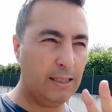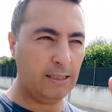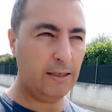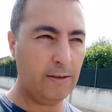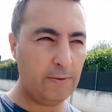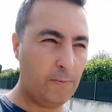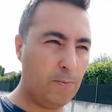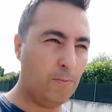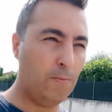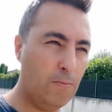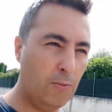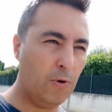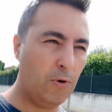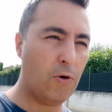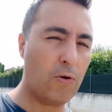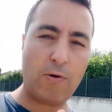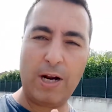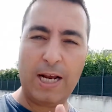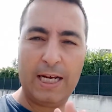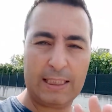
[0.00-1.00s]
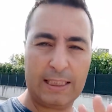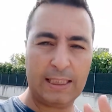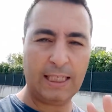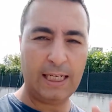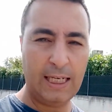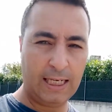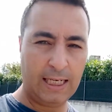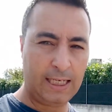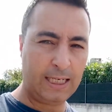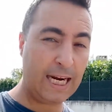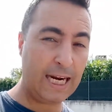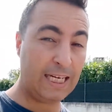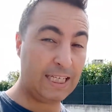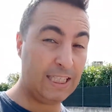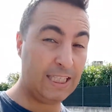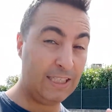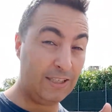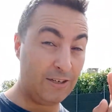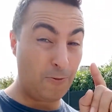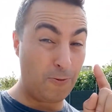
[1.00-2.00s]
uh, more or less
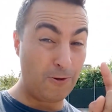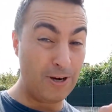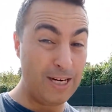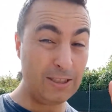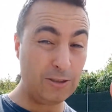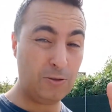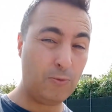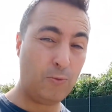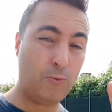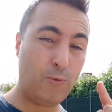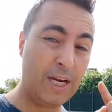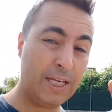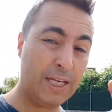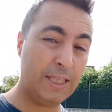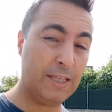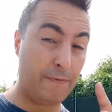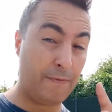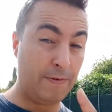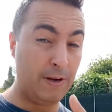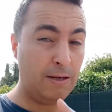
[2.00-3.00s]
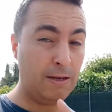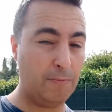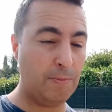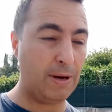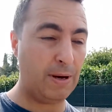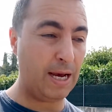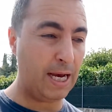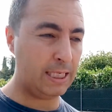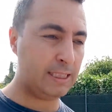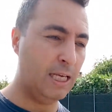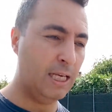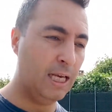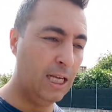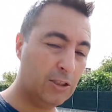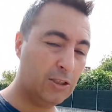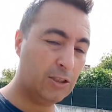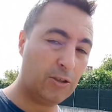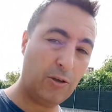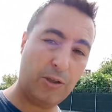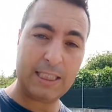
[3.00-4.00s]
like the reason why they're feeling bad
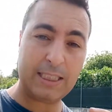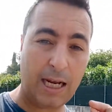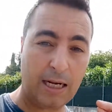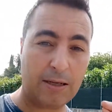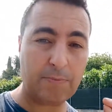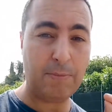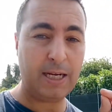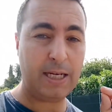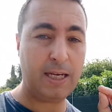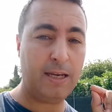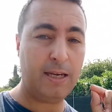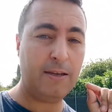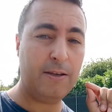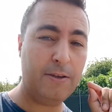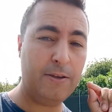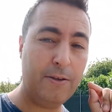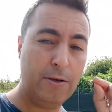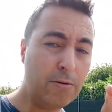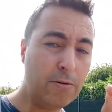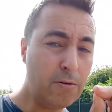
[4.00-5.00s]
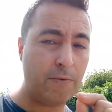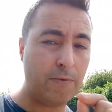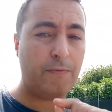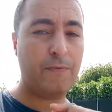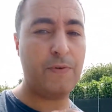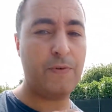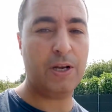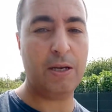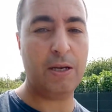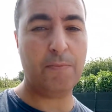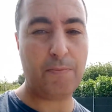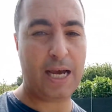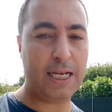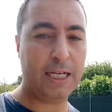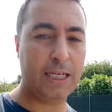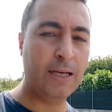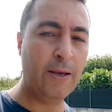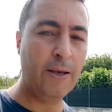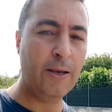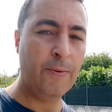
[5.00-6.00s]
so they start making you feeling
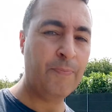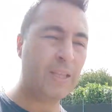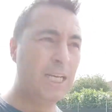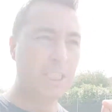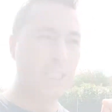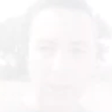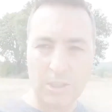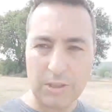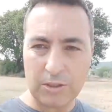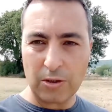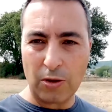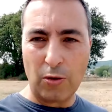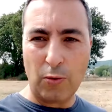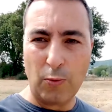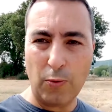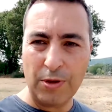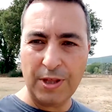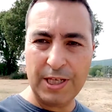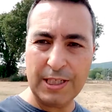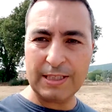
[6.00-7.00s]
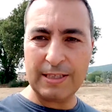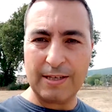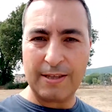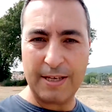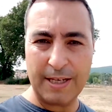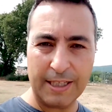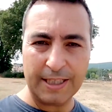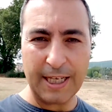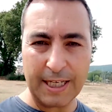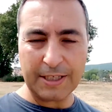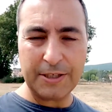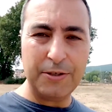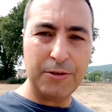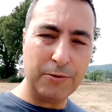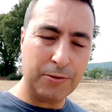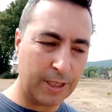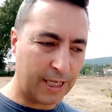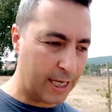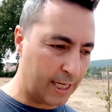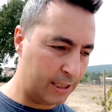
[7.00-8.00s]
bad so what is the thing that you
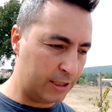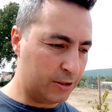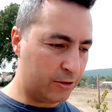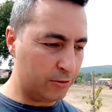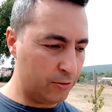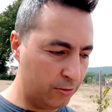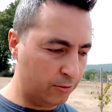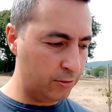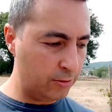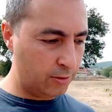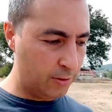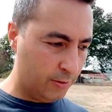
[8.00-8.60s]
can do